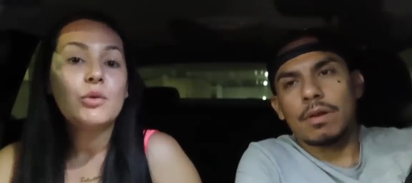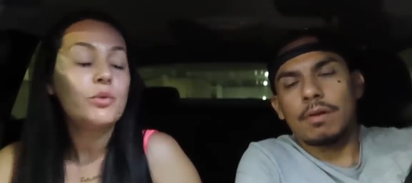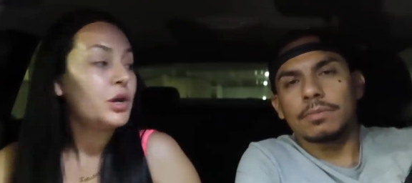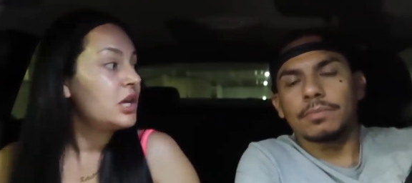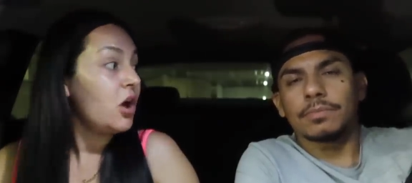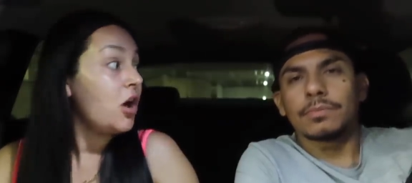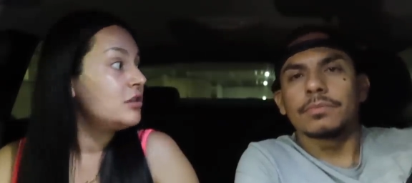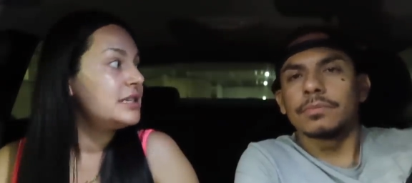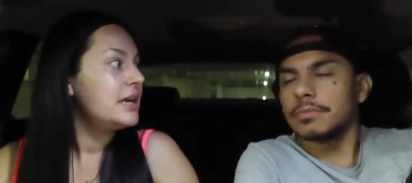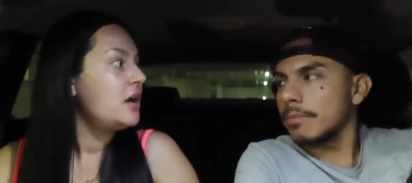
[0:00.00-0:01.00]
Speaker 1: we were working
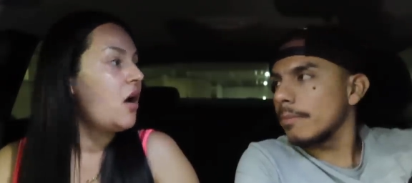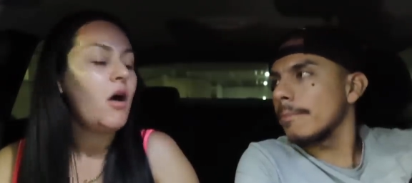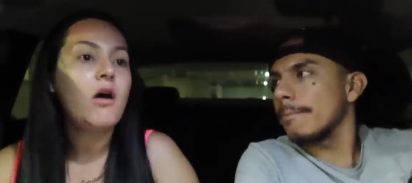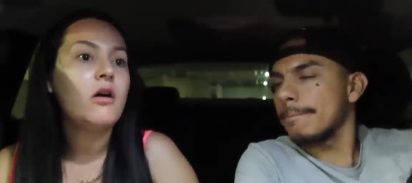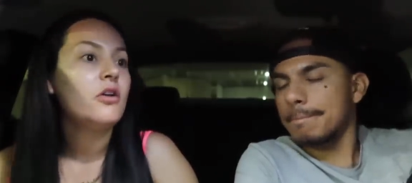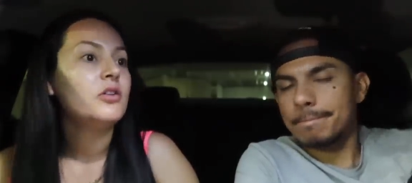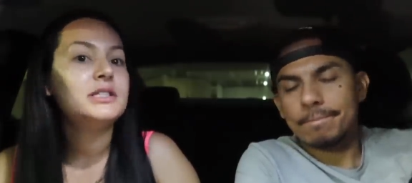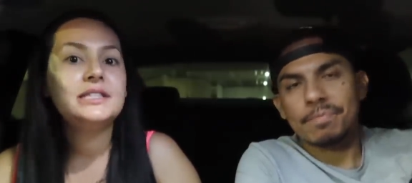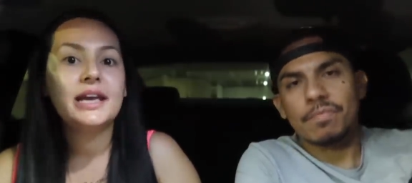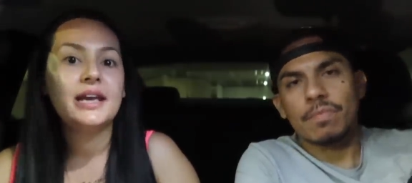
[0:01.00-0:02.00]
all day, all
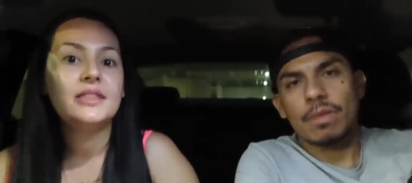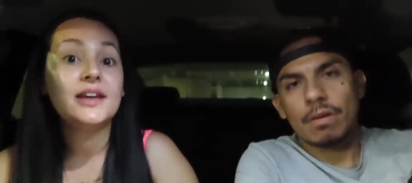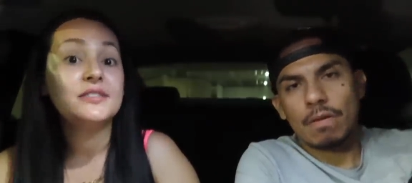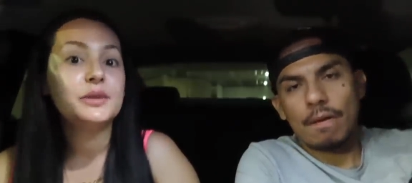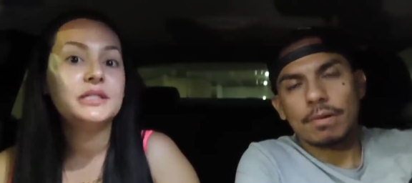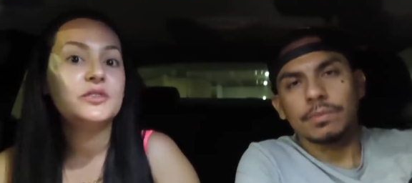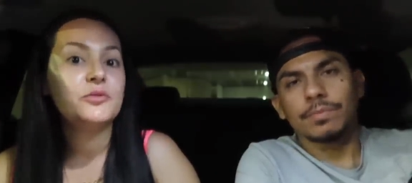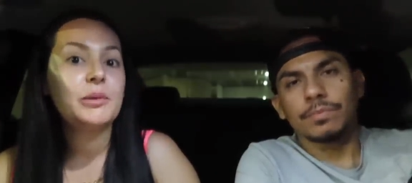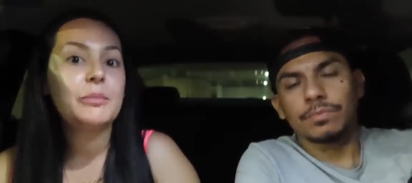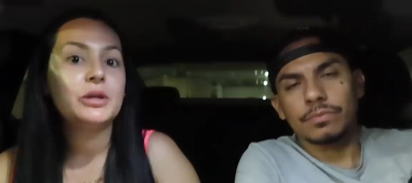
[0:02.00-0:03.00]
day. That's what I did
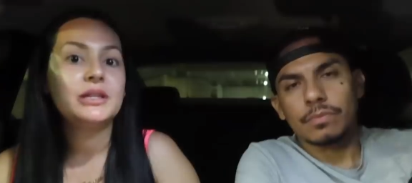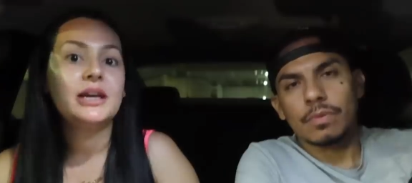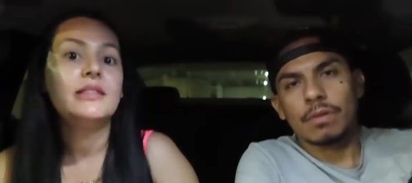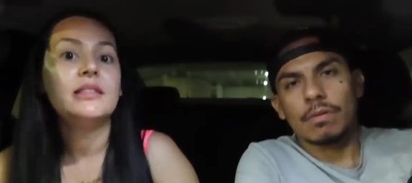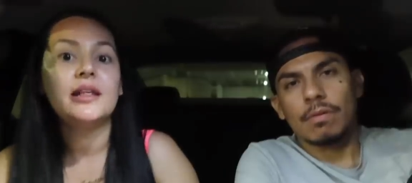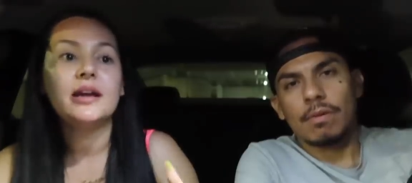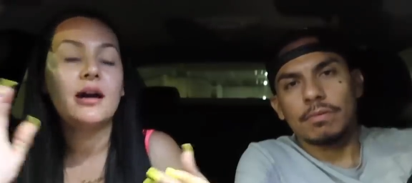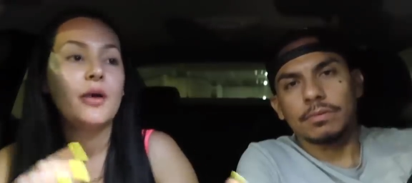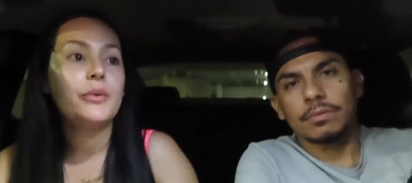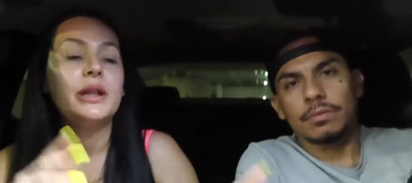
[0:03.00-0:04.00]
for my birthday and
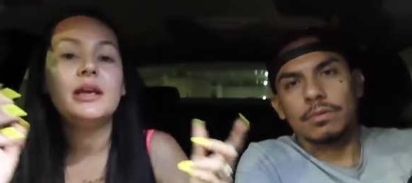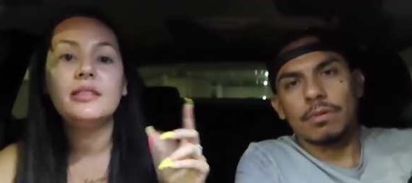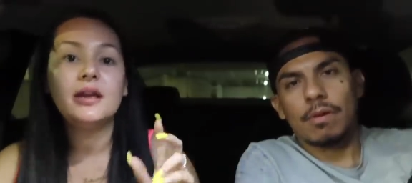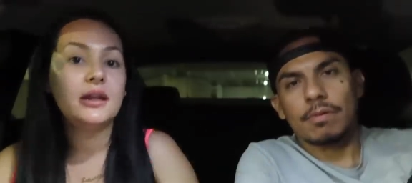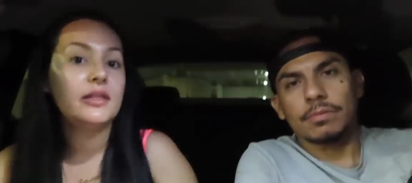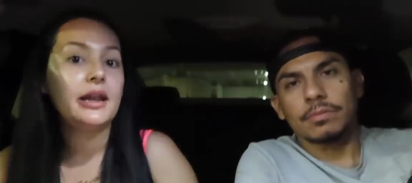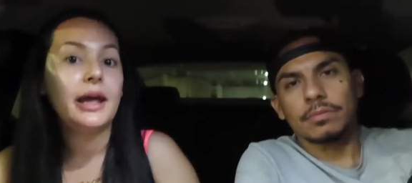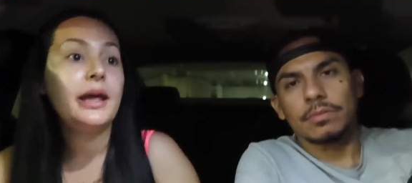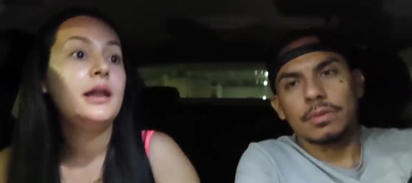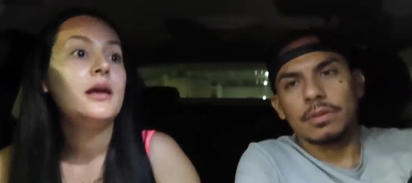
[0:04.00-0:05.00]
got ready, and then in the
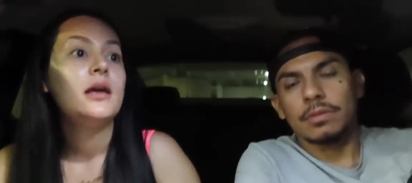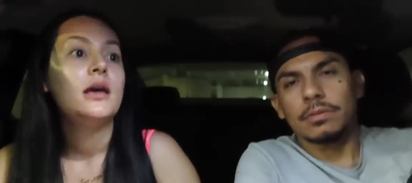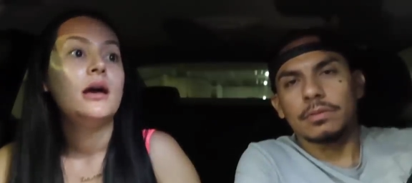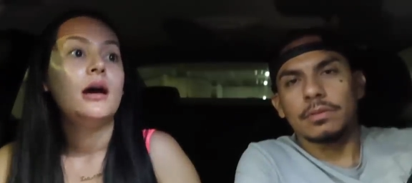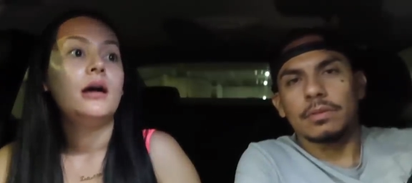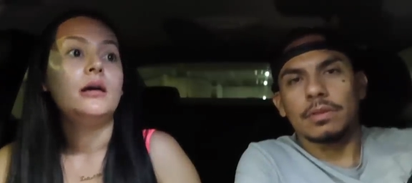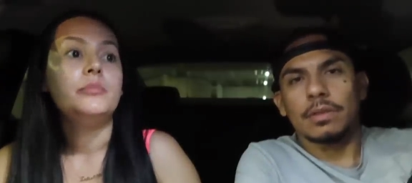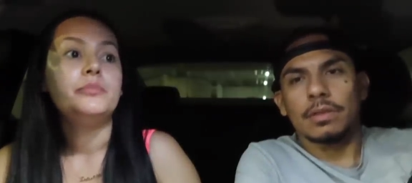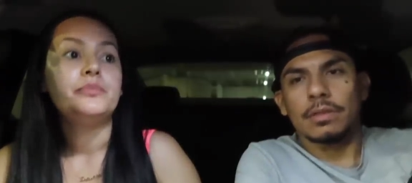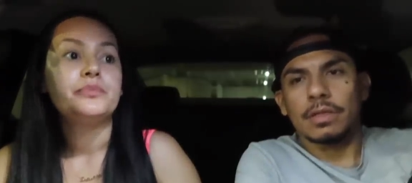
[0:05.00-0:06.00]
night.
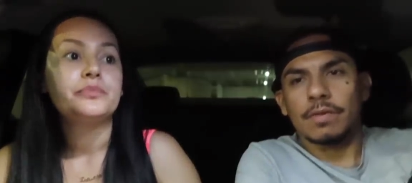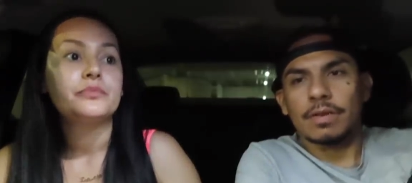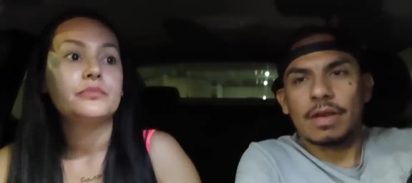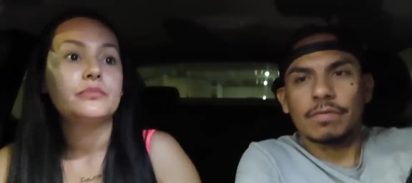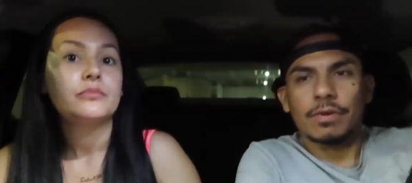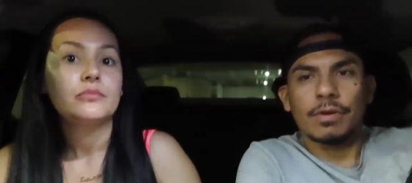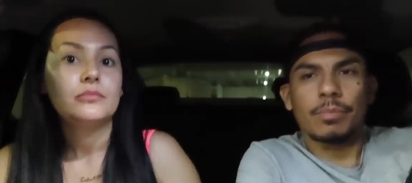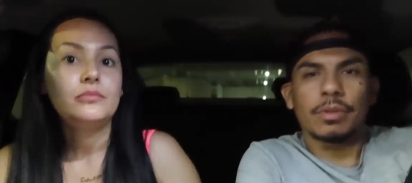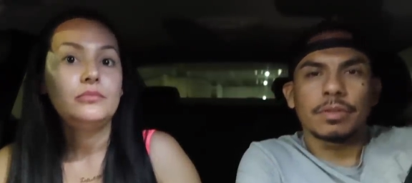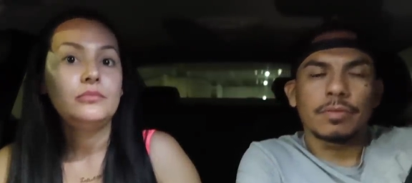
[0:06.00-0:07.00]
Um, I
Speaker 2: think even after your
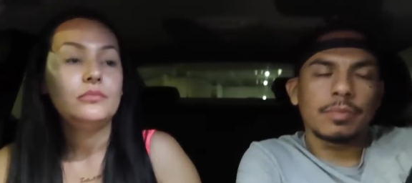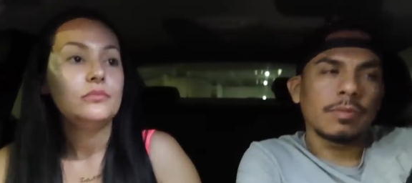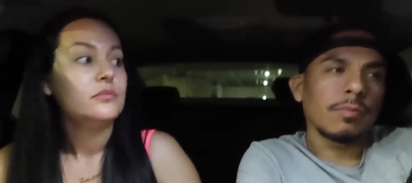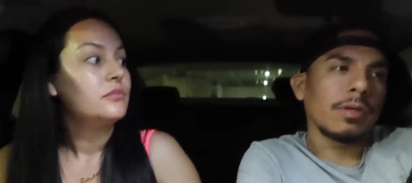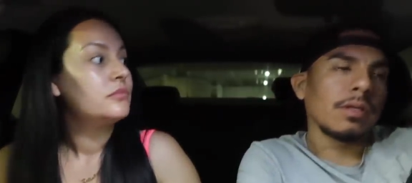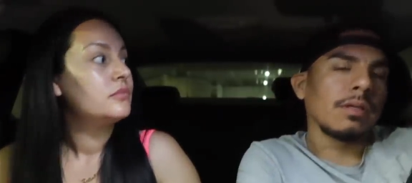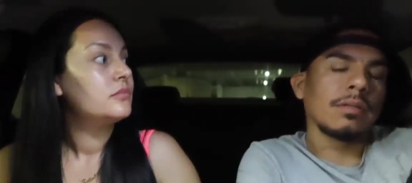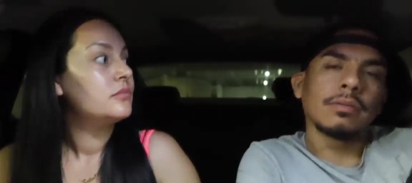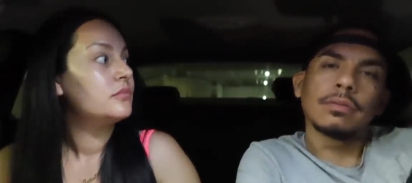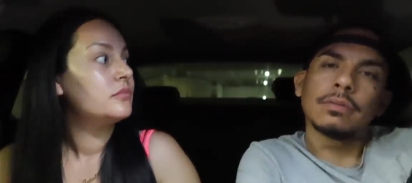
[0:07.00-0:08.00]
birthday, we've been working.
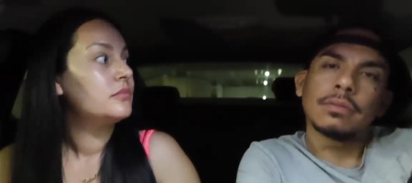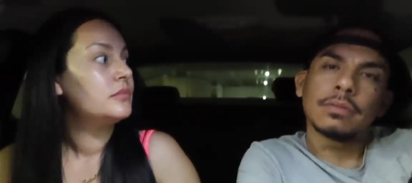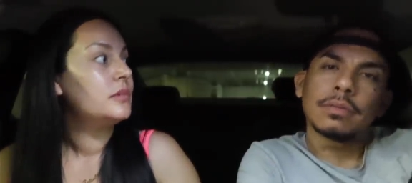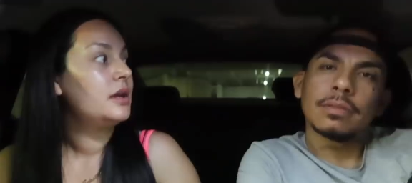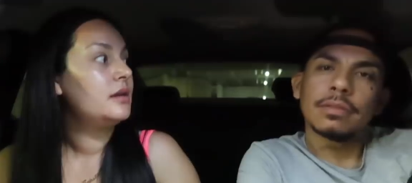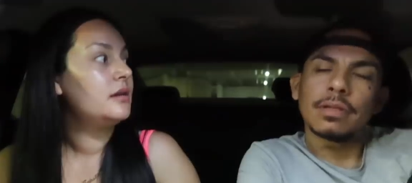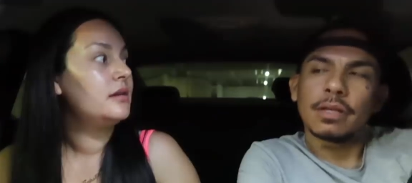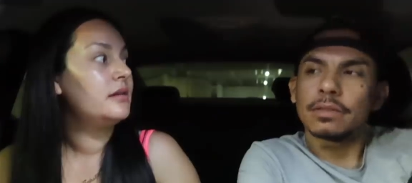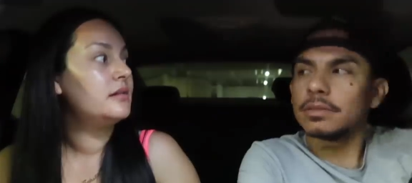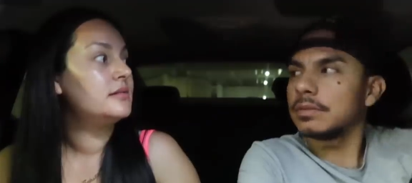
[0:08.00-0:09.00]

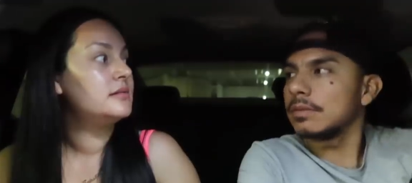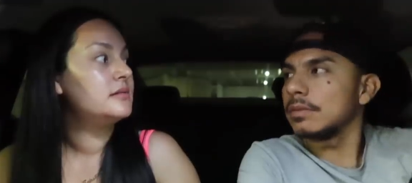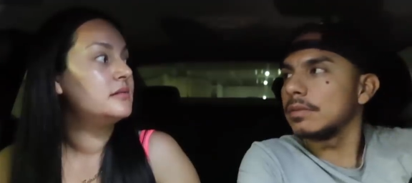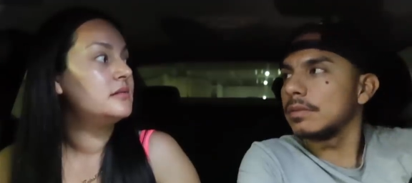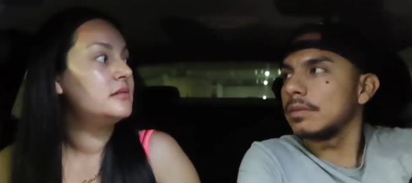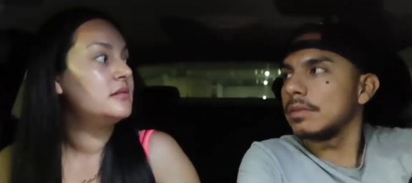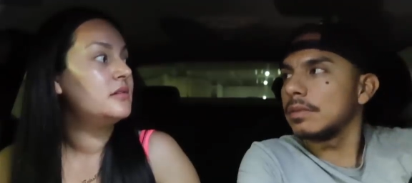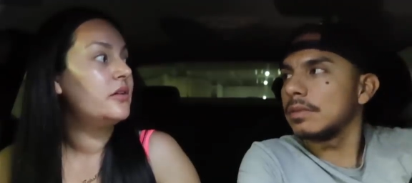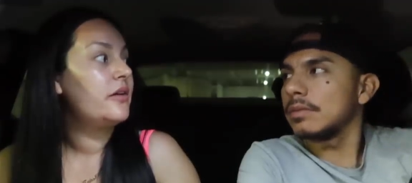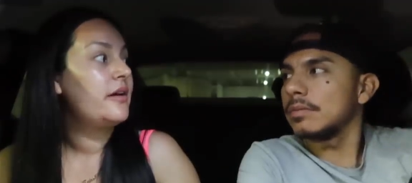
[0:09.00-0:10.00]
Like.
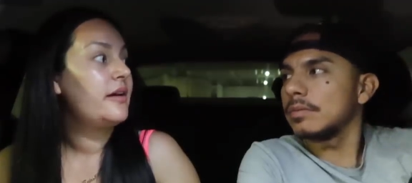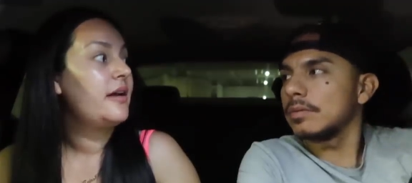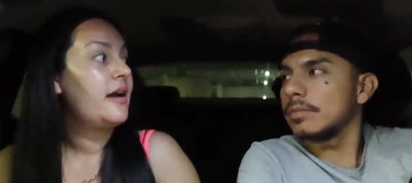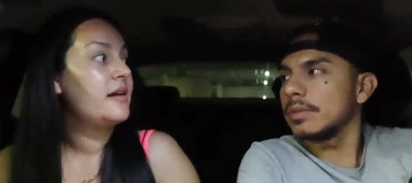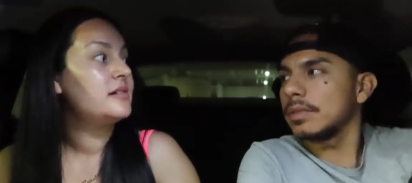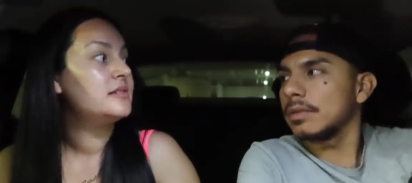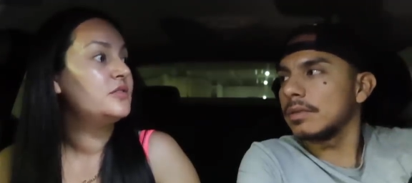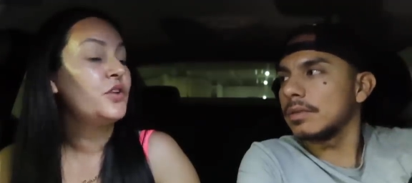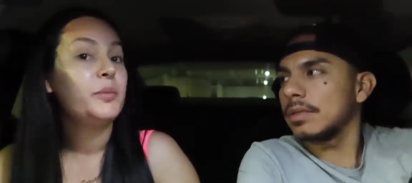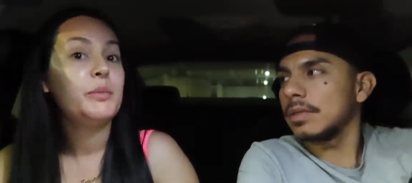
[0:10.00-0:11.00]
Speaker 1: Yeah,
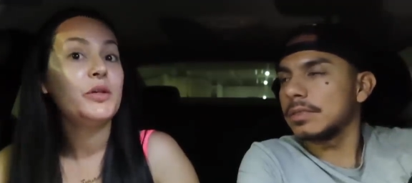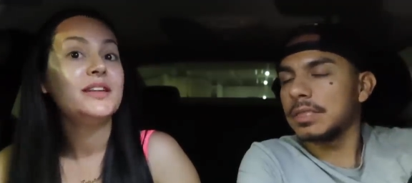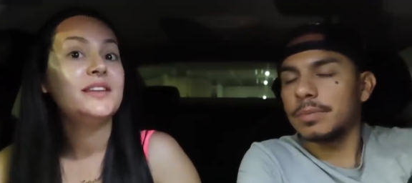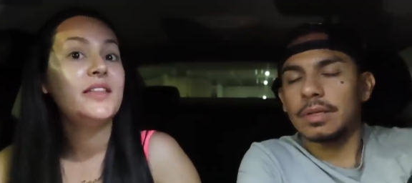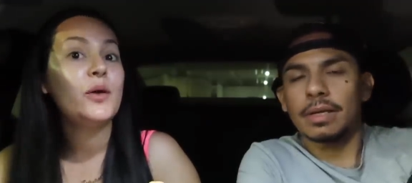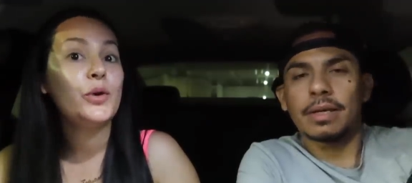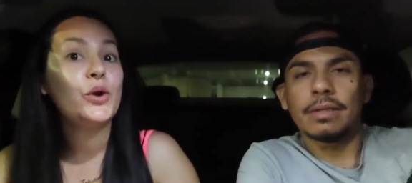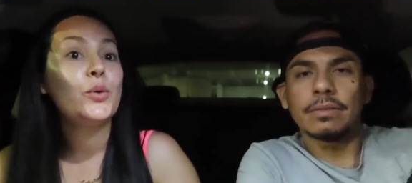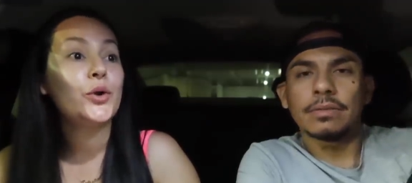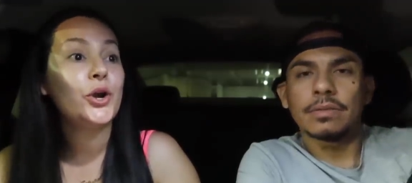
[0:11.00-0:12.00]
mm, for the people like that say that we don't